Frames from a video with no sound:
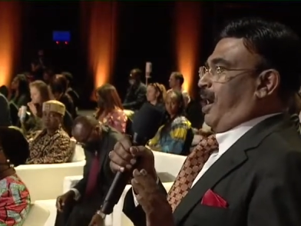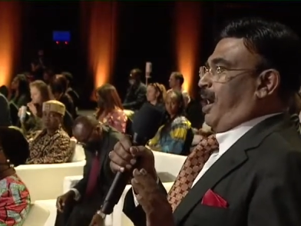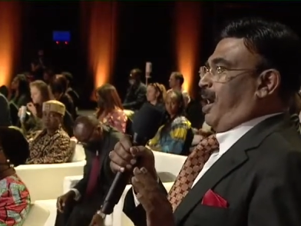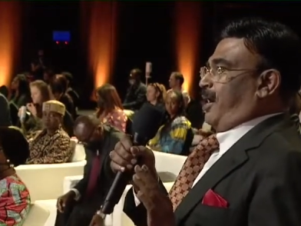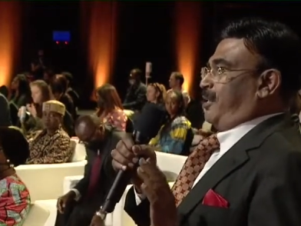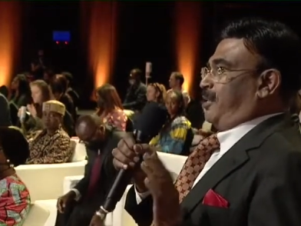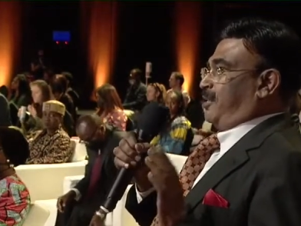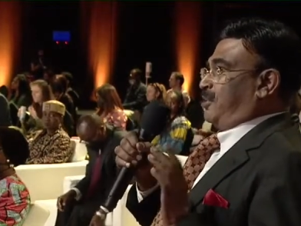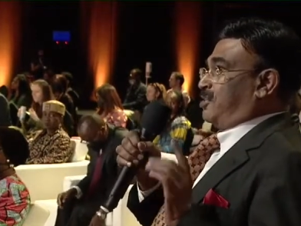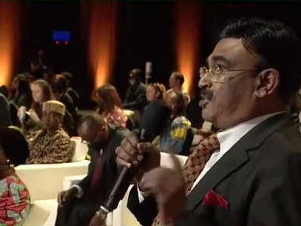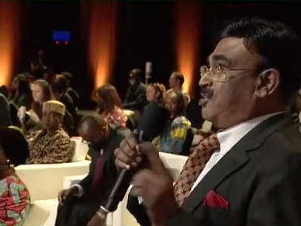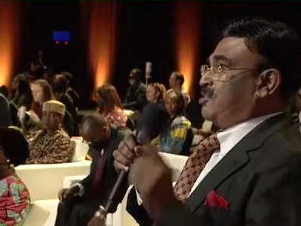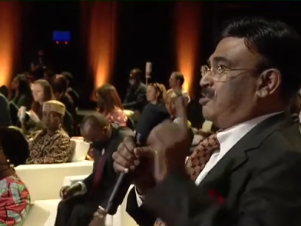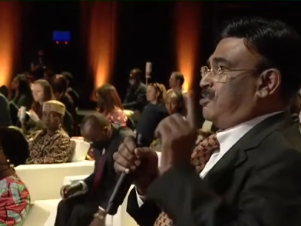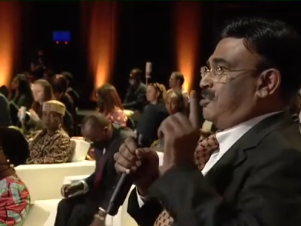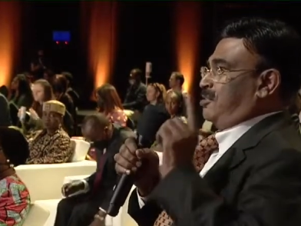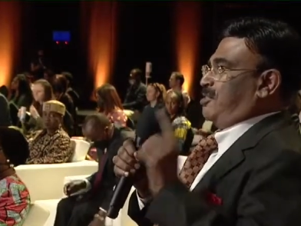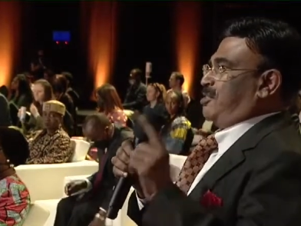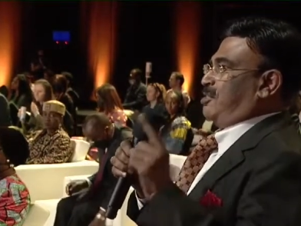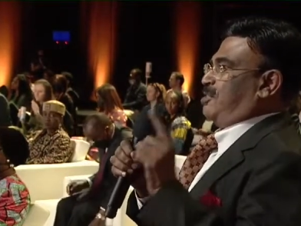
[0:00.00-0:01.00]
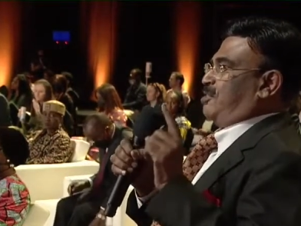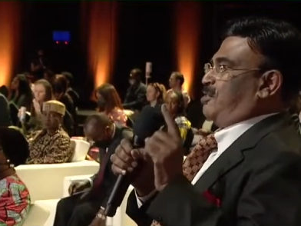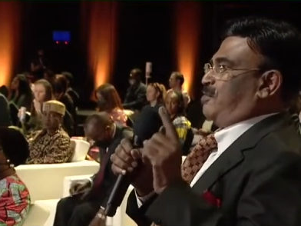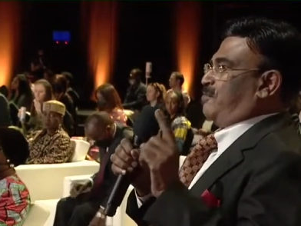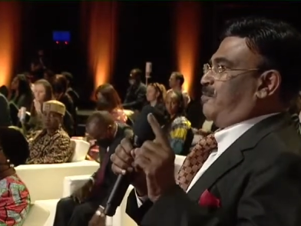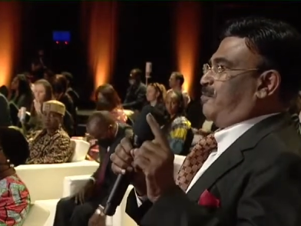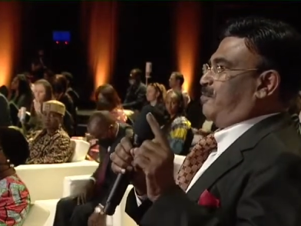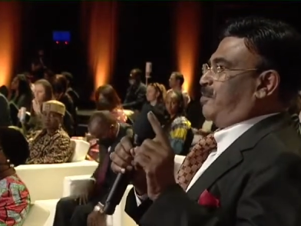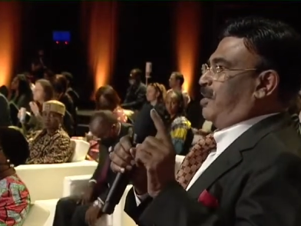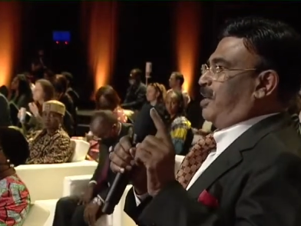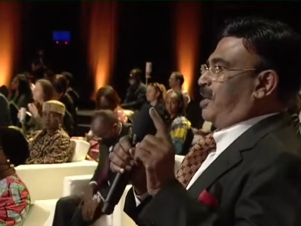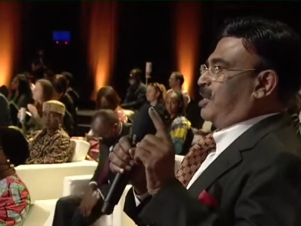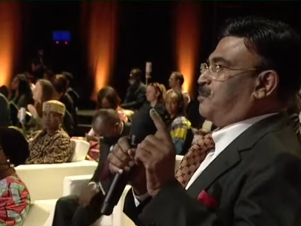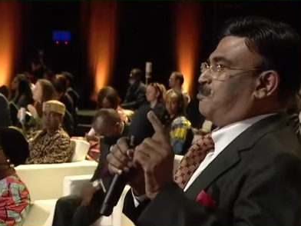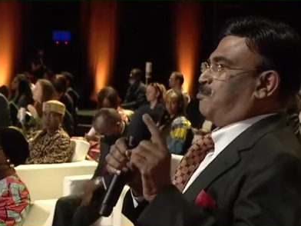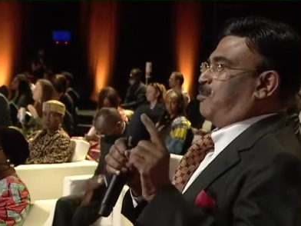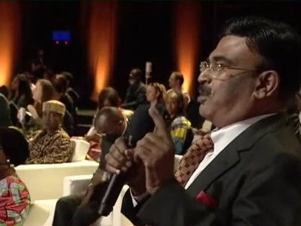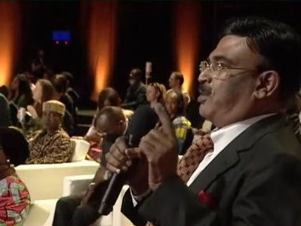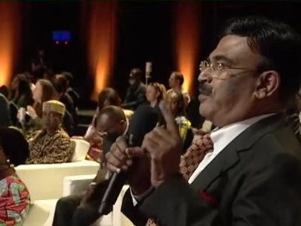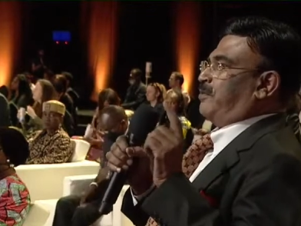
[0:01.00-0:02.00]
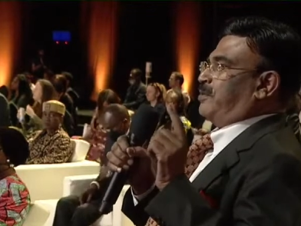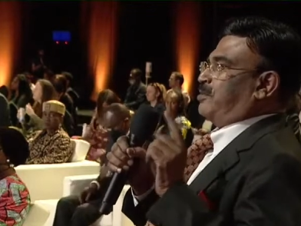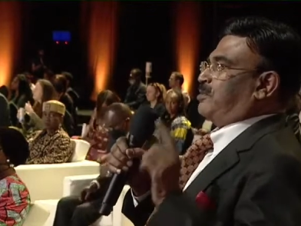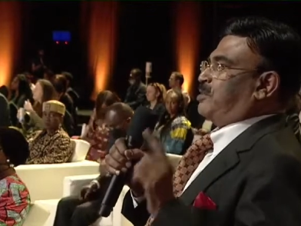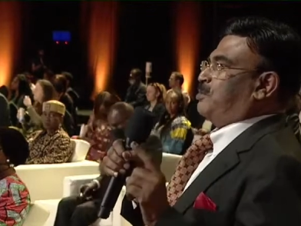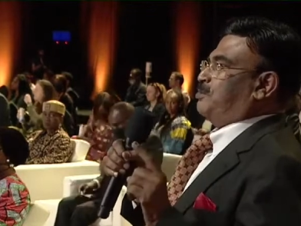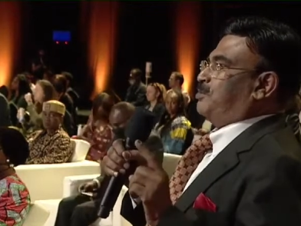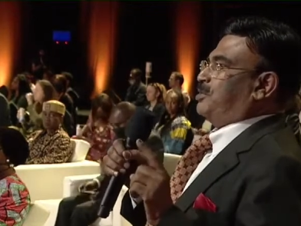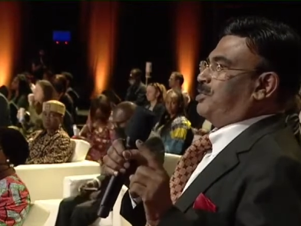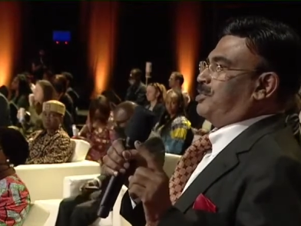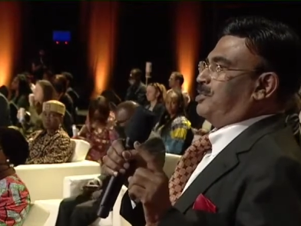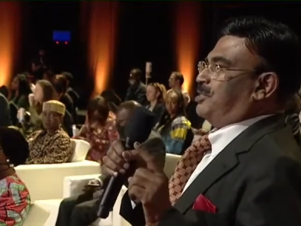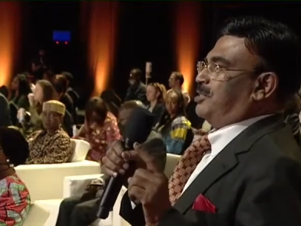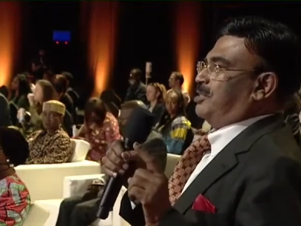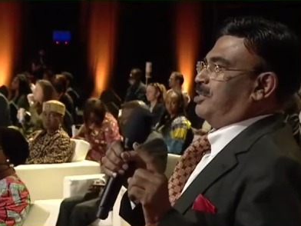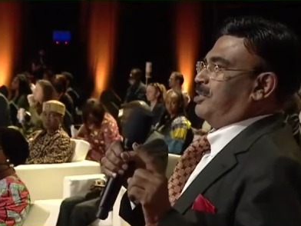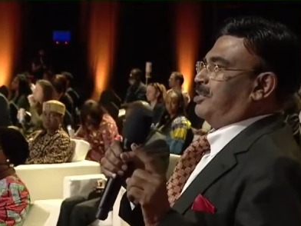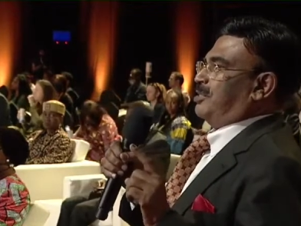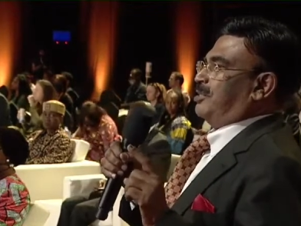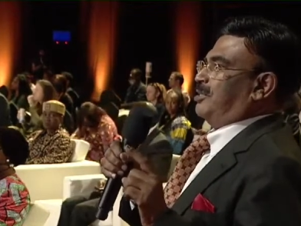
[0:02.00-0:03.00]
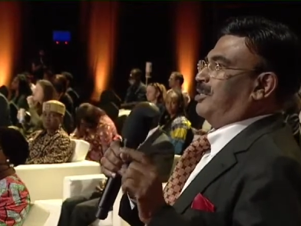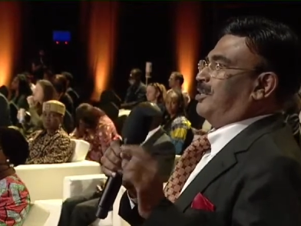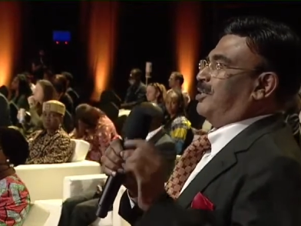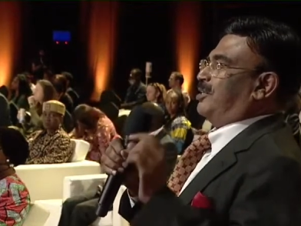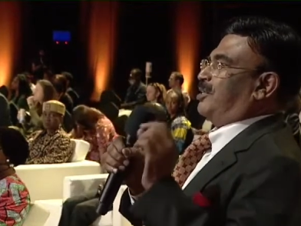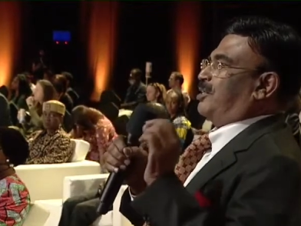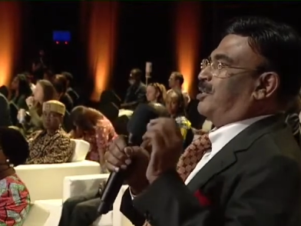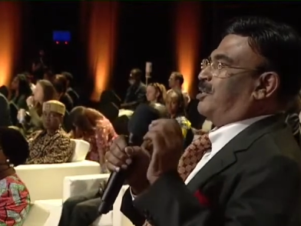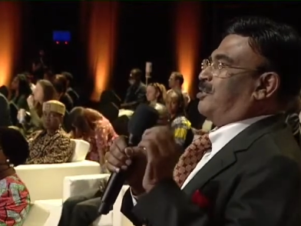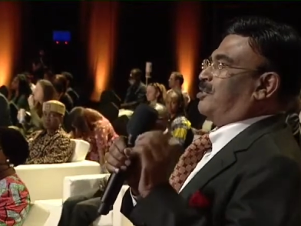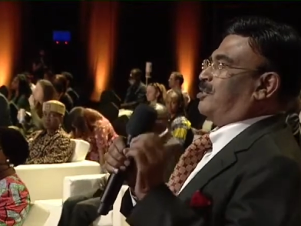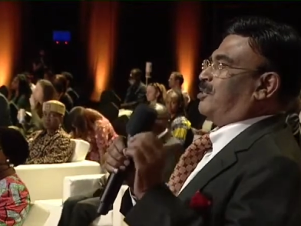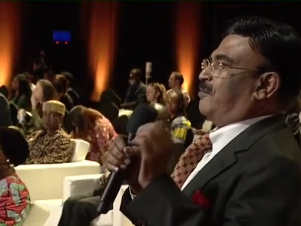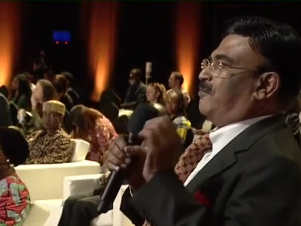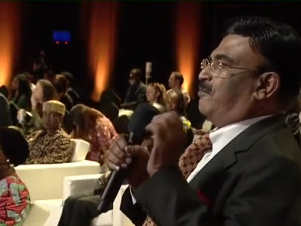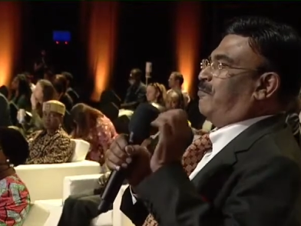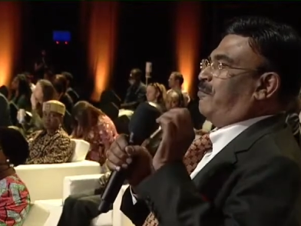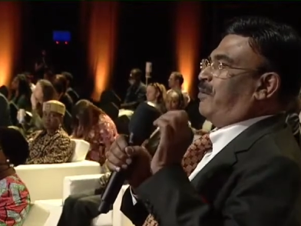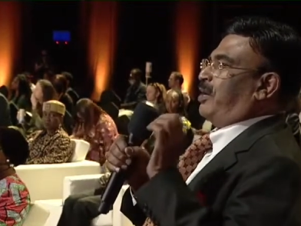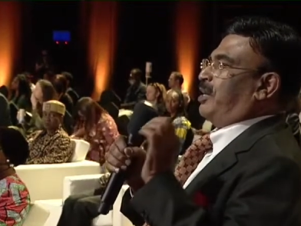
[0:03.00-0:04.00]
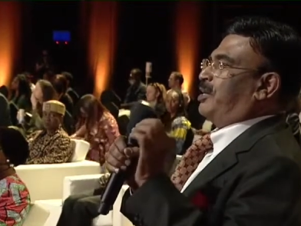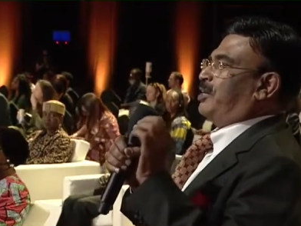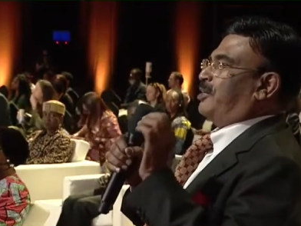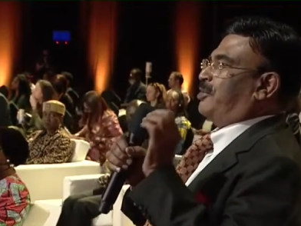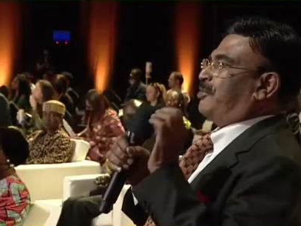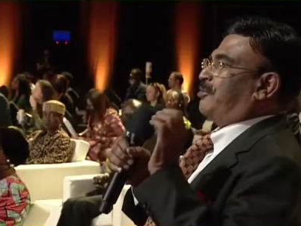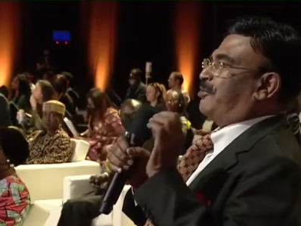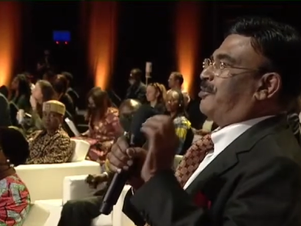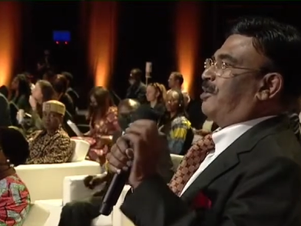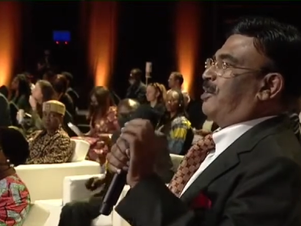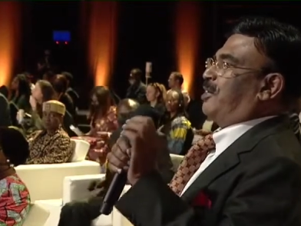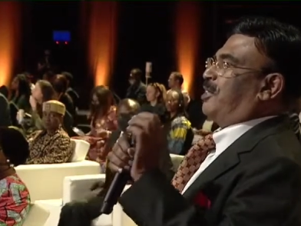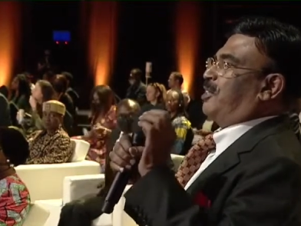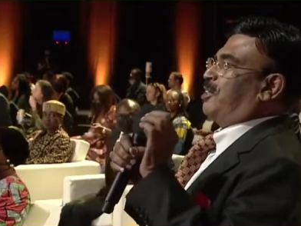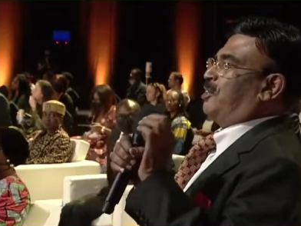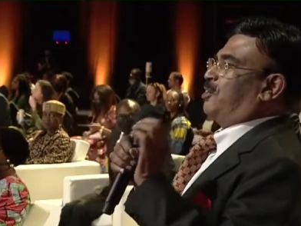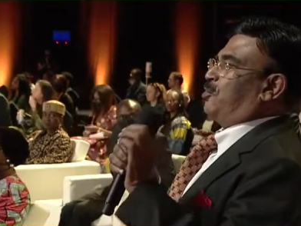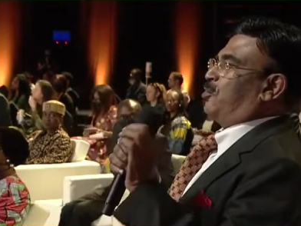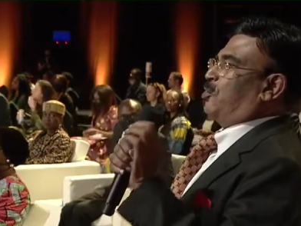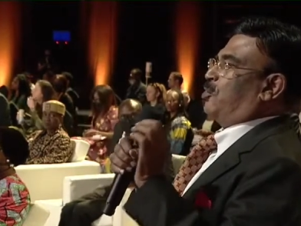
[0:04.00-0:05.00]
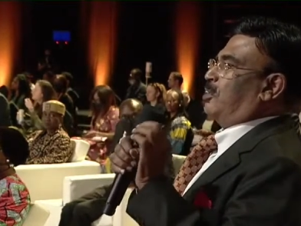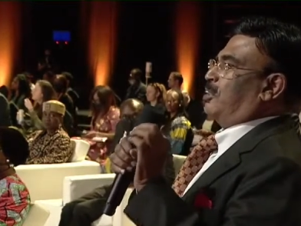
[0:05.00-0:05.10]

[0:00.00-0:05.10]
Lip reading: And this is, as per our estimation, it is a $5 trillion